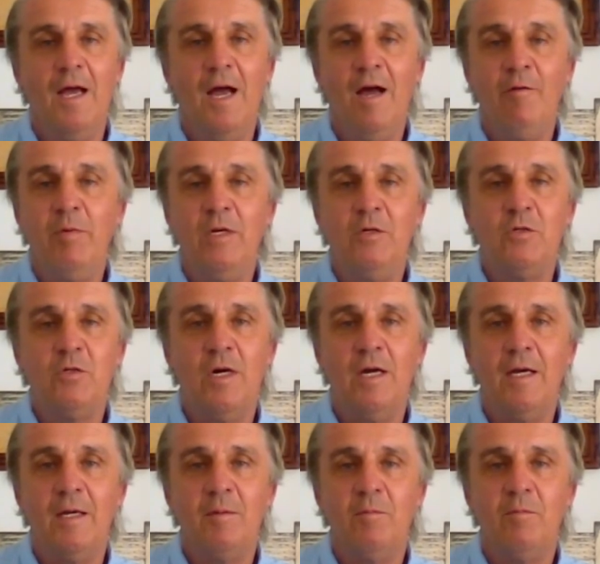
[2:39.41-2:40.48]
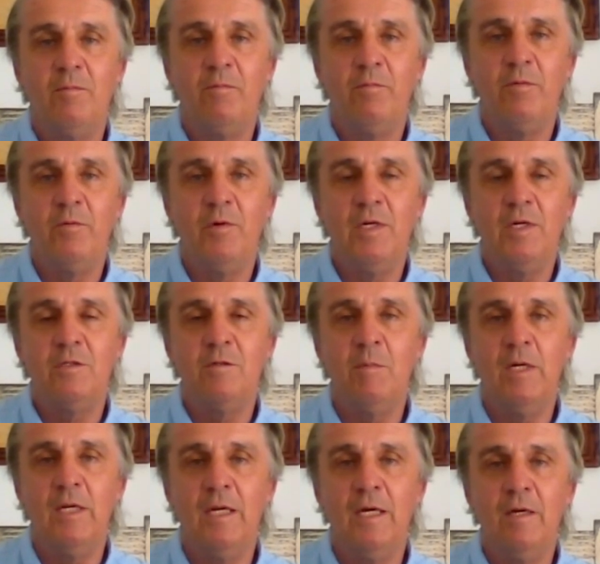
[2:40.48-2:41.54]
I've been trying for the rest of
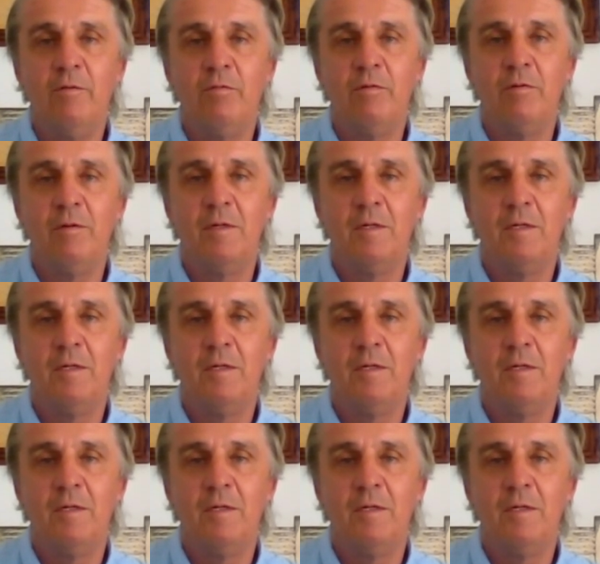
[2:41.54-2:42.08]
my life